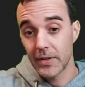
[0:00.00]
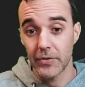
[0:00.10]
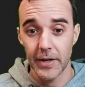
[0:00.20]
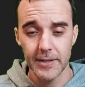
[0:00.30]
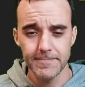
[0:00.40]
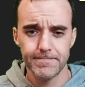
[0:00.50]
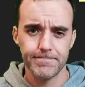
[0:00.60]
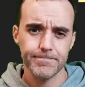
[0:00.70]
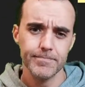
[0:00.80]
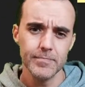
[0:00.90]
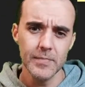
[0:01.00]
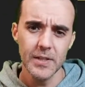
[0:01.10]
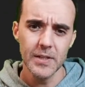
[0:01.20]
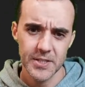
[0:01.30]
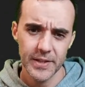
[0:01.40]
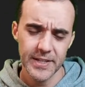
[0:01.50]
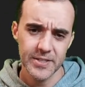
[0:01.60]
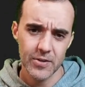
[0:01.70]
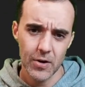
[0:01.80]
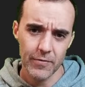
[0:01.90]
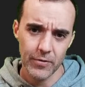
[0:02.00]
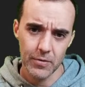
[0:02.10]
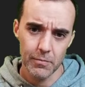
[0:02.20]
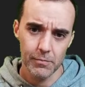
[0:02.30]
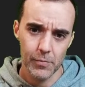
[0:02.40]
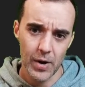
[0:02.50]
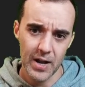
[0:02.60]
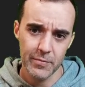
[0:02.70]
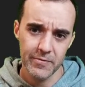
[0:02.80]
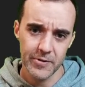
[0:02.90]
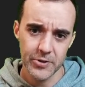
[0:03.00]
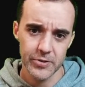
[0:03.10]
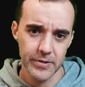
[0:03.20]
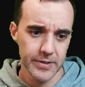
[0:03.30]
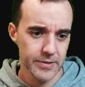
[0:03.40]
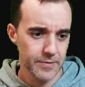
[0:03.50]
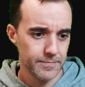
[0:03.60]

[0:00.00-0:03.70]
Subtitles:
Okay. Select star from pragma function list.